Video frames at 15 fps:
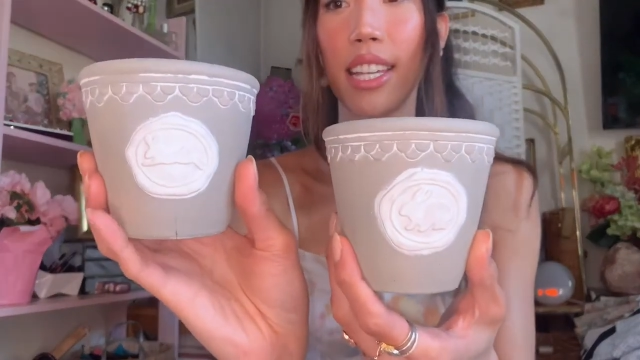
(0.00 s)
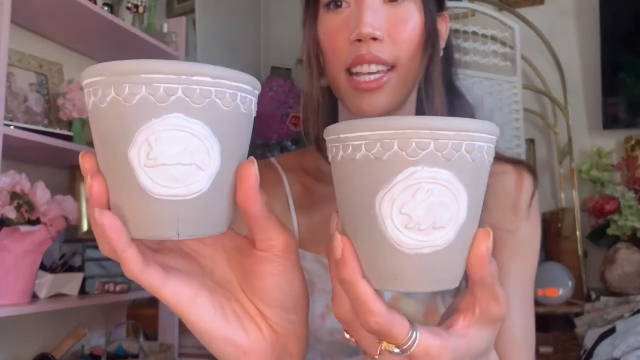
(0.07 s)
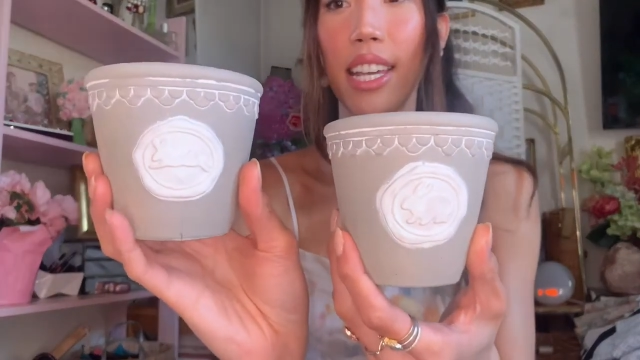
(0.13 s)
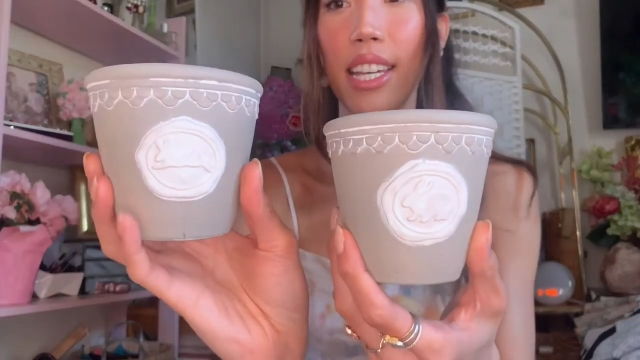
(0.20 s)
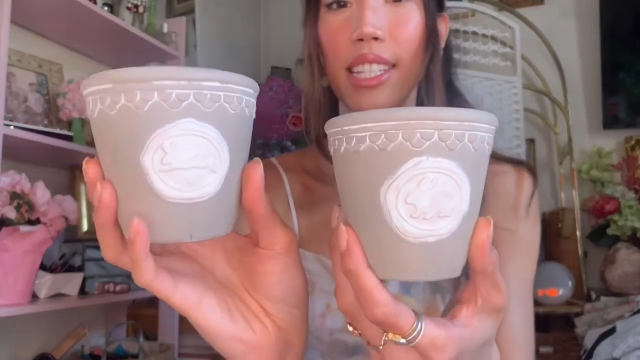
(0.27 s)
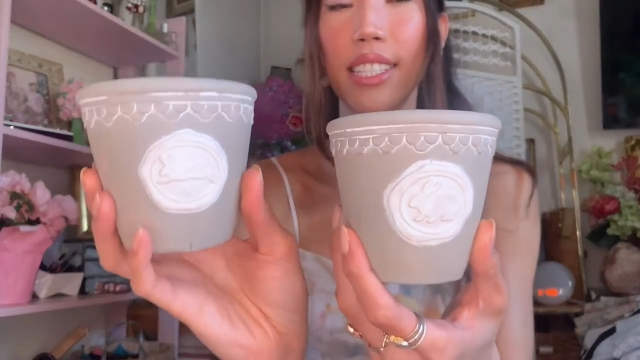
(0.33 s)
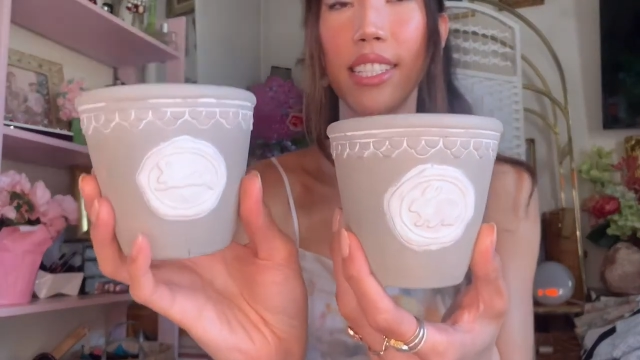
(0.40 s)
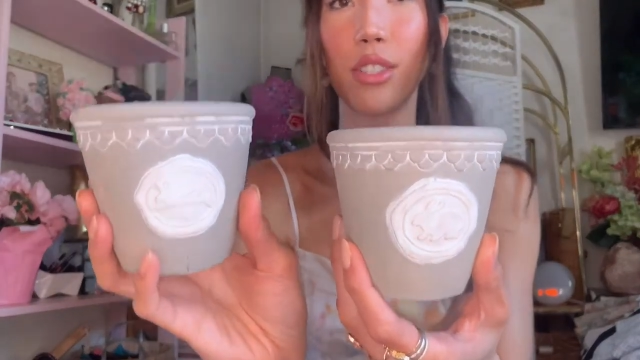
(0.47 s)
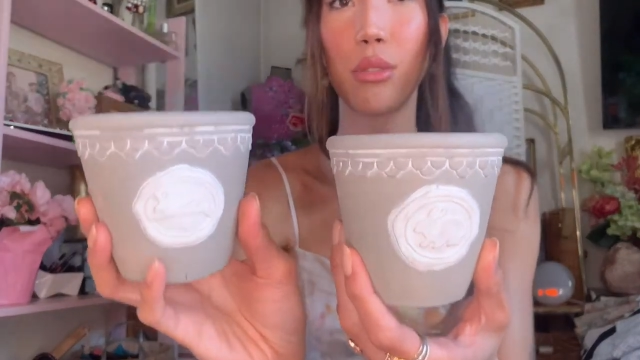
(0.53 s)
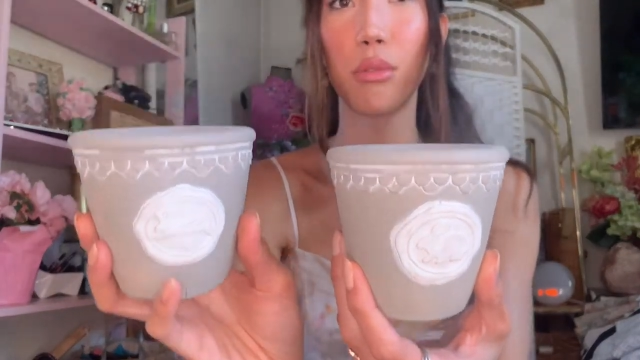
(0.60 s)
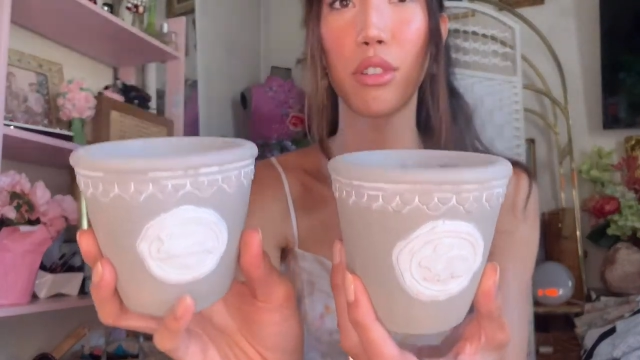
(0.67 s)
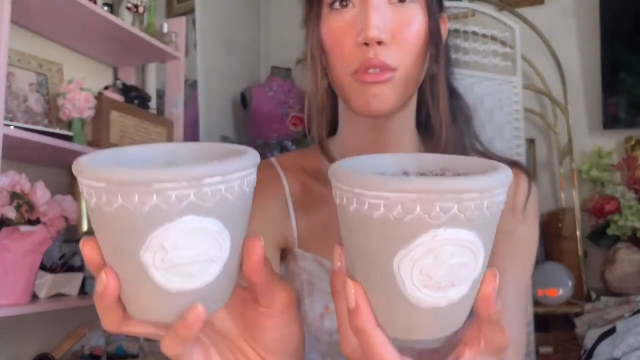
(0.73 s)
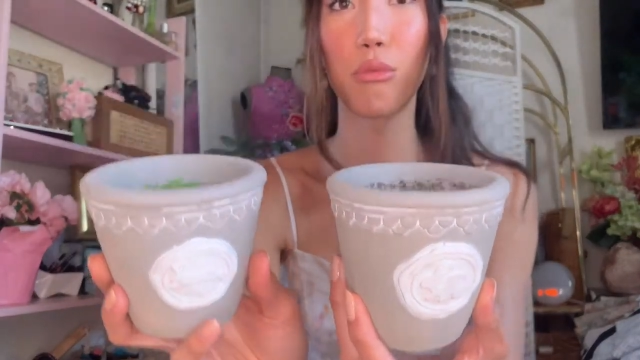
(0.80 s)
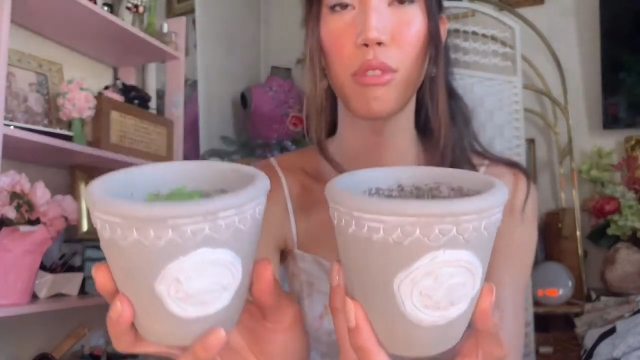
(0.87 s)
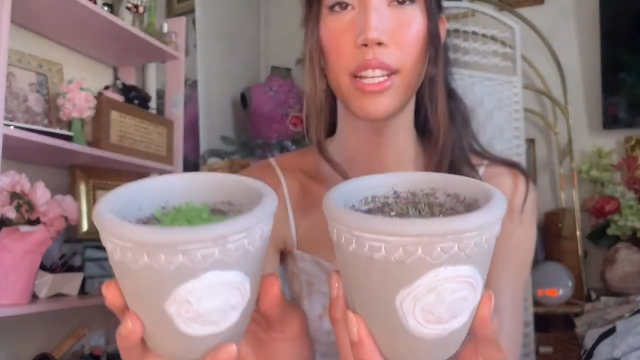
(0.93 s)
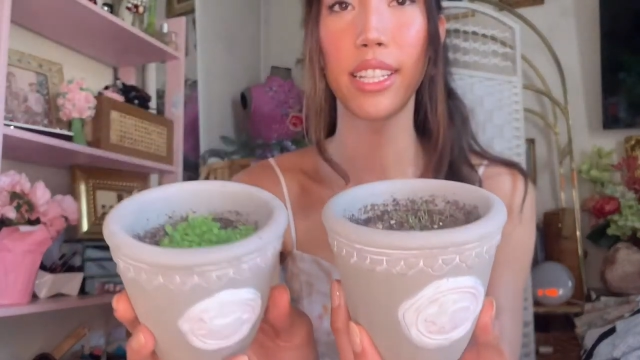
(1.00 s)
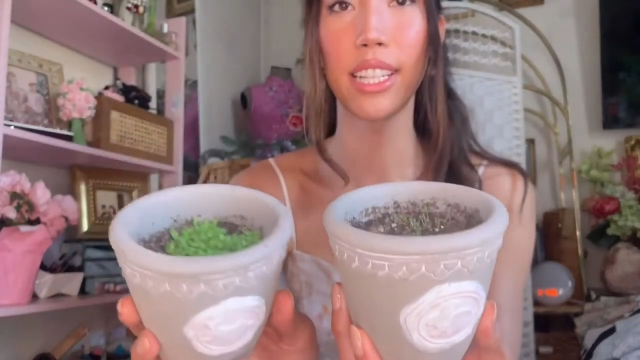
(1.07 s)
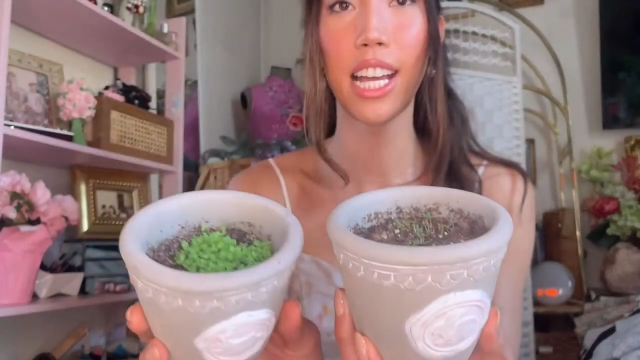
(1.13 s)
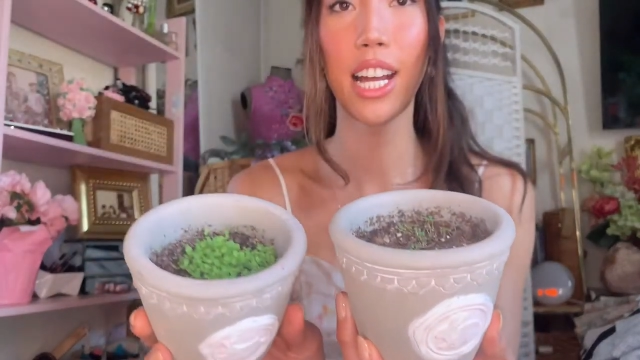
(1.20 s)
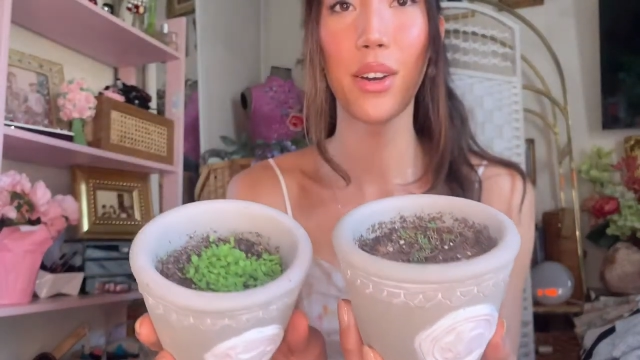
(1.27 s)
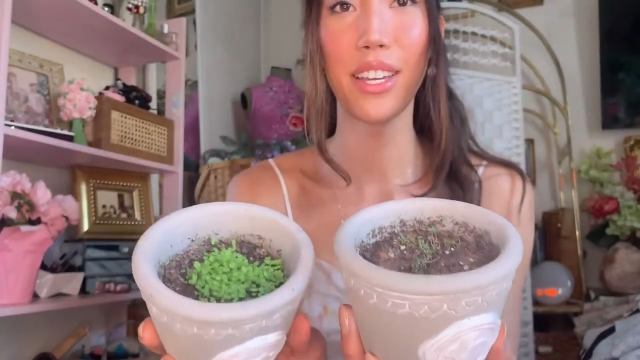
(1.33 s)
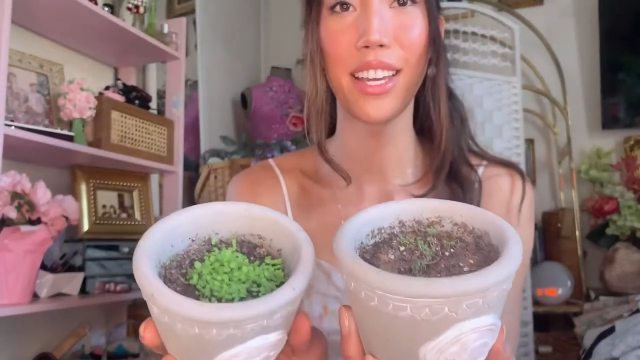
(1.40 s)
And so right
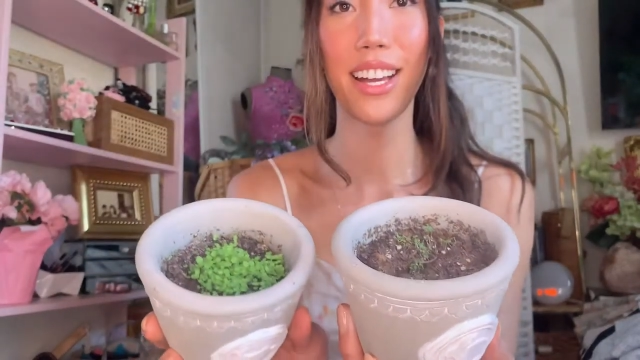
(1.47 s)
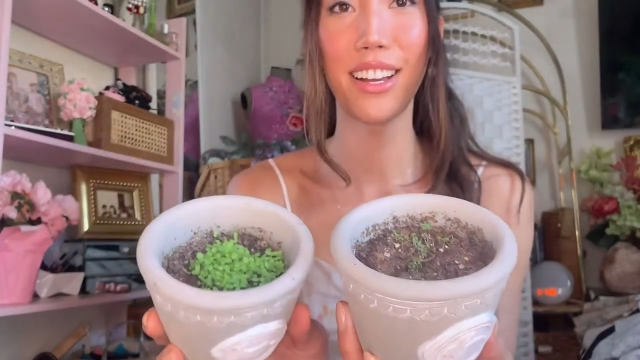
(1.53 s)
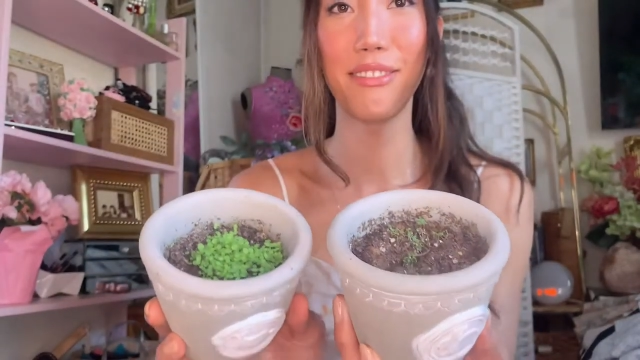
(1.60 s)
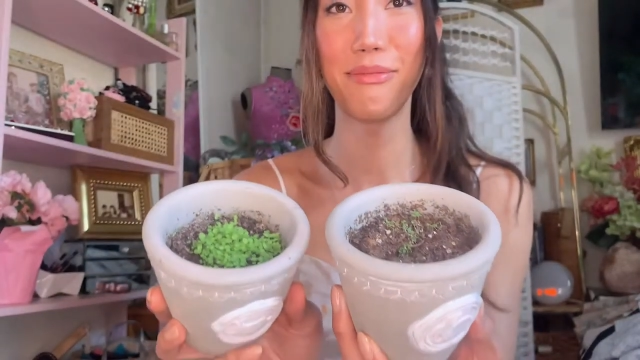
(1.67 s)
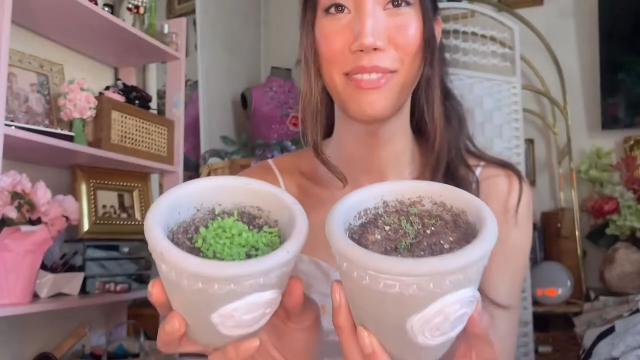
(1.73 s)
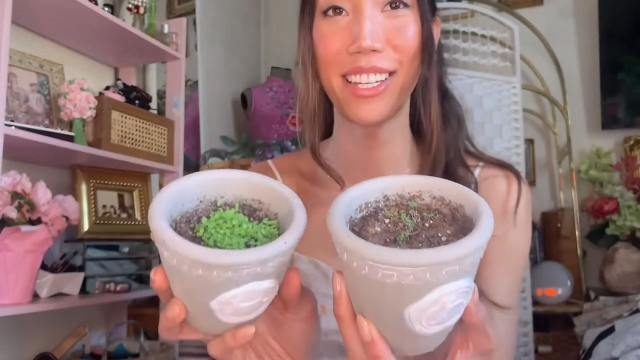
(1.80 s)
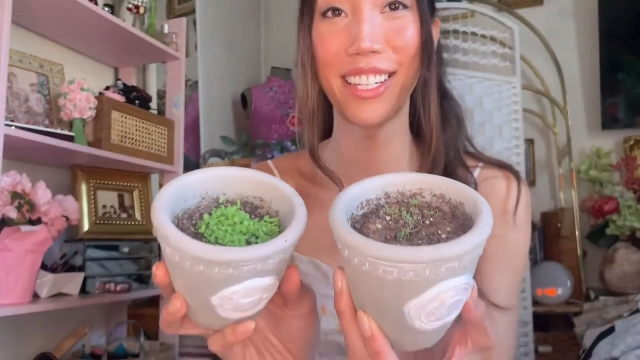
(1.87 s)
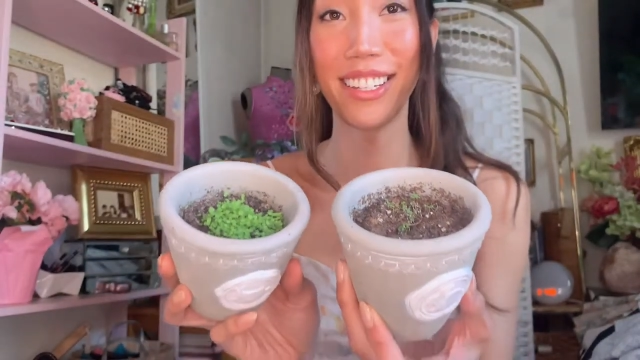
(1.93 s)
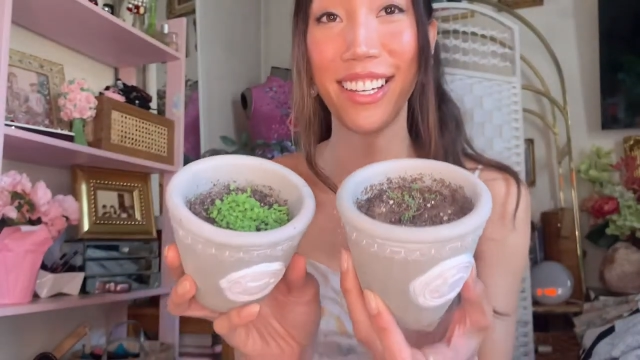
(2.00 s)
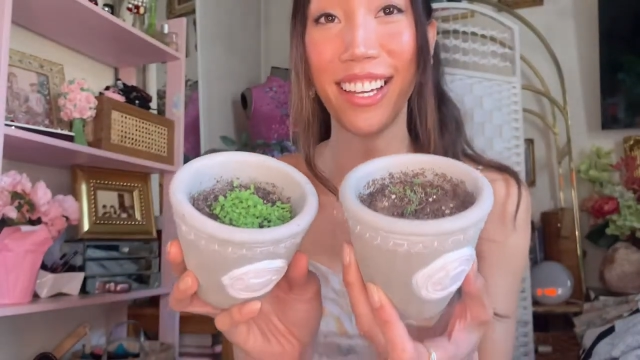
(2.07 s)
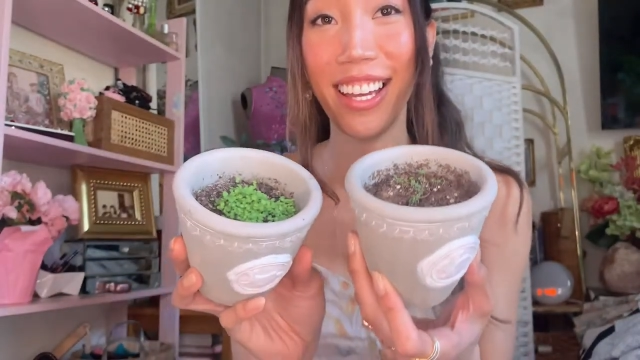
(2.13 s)
now I have my